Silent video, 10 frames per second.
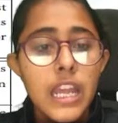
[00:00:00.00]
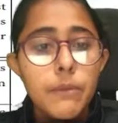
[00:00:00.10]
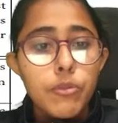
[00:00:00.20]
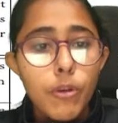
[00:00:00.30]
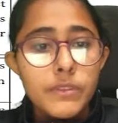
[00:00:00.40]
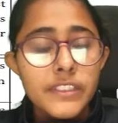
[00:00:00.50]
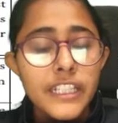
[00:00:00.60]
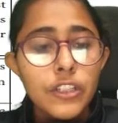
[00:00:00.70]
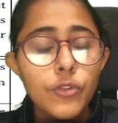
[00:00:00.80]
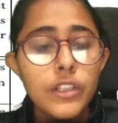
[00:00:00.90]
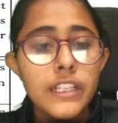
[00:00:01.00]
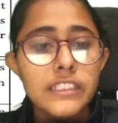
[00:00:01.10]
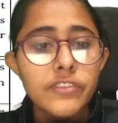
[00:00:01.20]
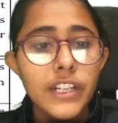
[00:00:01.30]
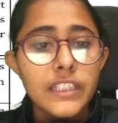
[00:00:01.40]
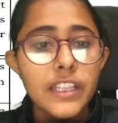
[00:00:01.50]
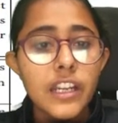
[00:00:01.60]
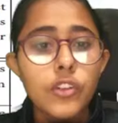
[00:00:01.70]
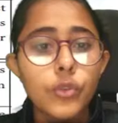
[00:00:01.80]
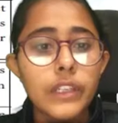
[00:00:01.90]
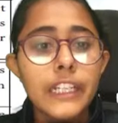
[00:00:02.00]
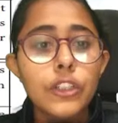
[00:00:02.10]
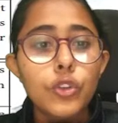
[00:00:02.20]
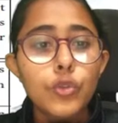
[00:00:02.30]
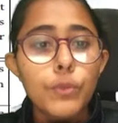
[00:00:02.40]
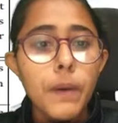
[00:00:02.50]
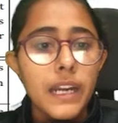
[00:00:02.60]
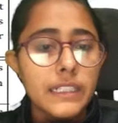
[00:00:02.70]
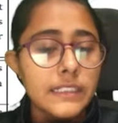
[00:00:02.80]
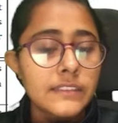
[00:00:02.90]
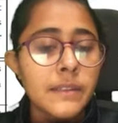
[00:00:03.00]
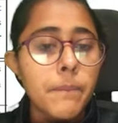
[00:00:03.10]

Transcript: Promissory note is where there are only two parties,